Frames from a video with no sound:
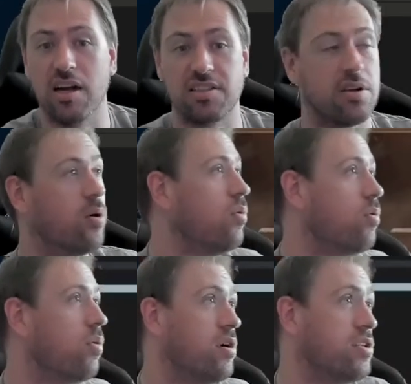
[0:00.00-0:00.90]

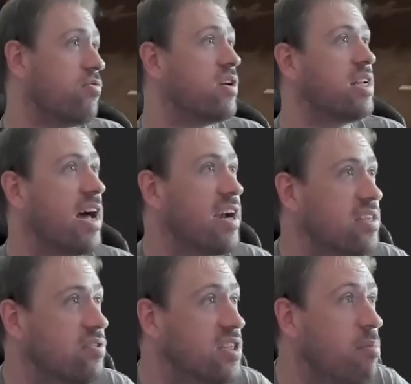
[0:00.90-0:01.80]
So I should really add an
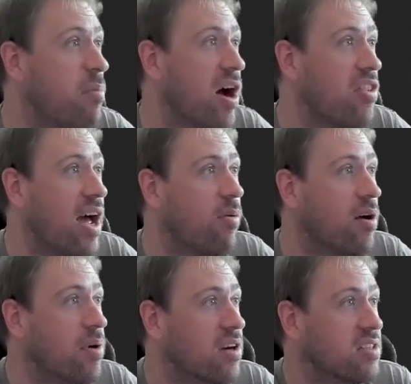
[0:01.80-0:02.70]
extra tip about that
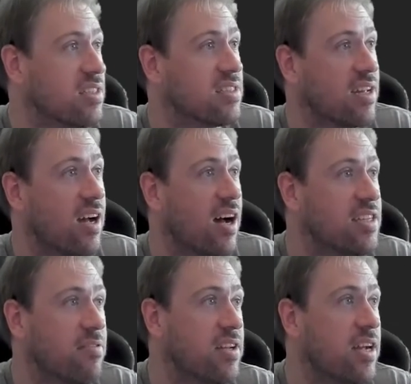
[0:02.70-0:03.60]
one because it's
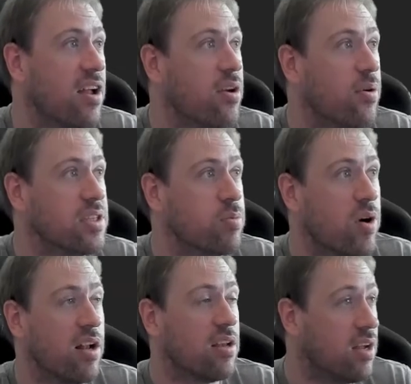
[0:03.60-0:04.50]
definitely unknown as
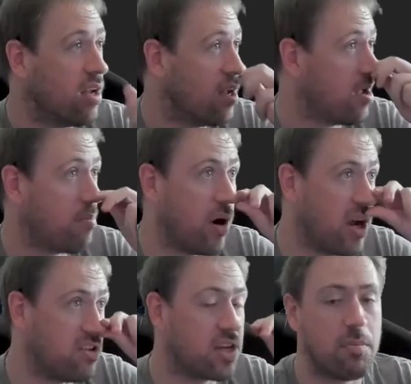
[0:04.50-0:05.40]
well.
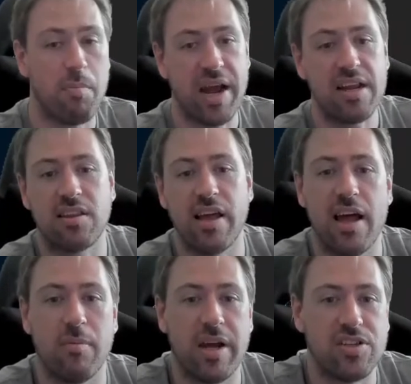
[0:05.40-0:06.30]
But you can bake the
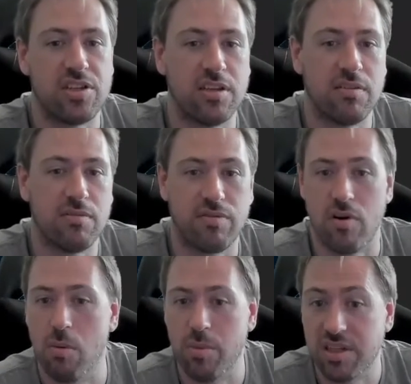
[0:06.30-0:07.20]
animation
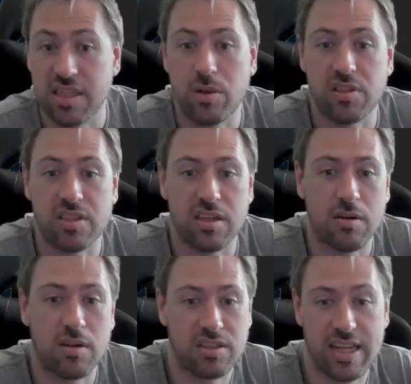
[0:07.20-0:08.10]
from a
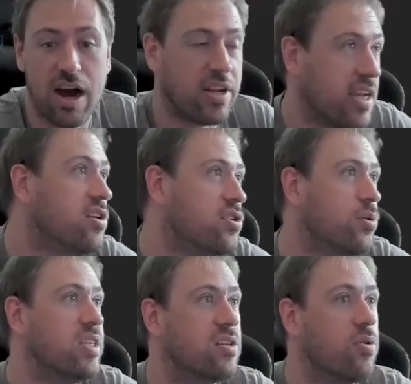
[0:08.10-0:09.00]
sequencer down
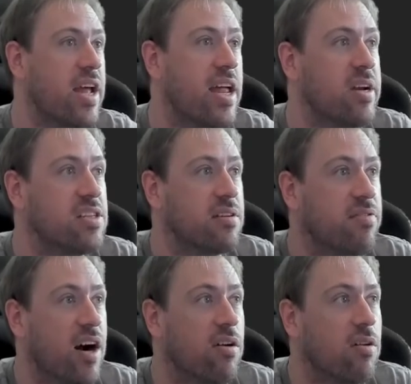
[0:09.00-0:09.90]
into its own animation
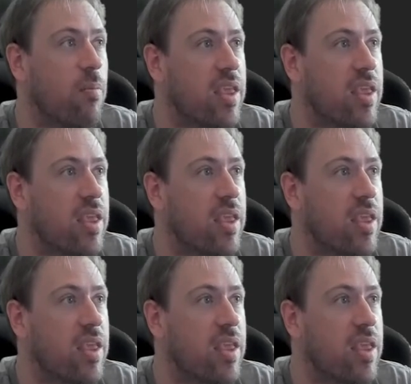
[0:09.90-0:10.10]
file.